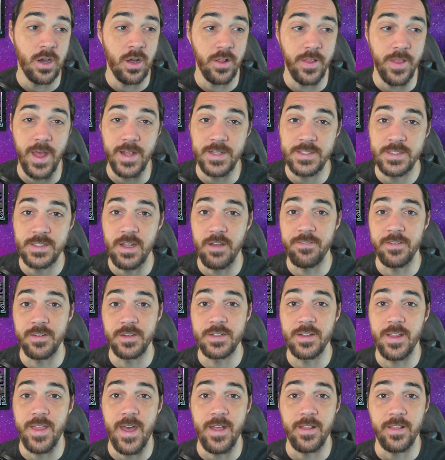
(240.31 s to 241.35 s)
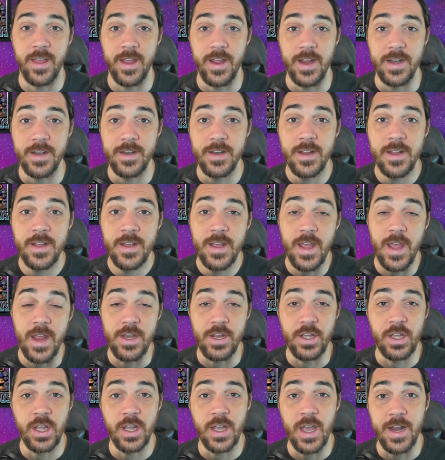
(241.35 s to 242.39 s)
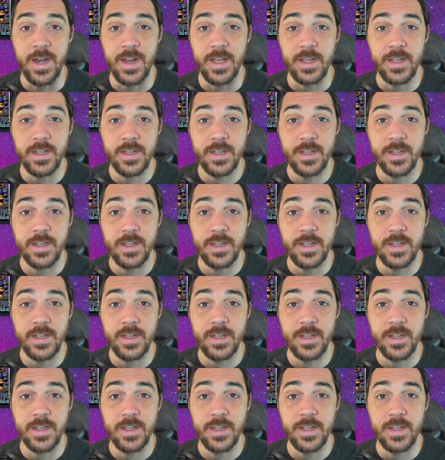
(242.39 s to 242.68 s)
all that stuff into that lane, and you kind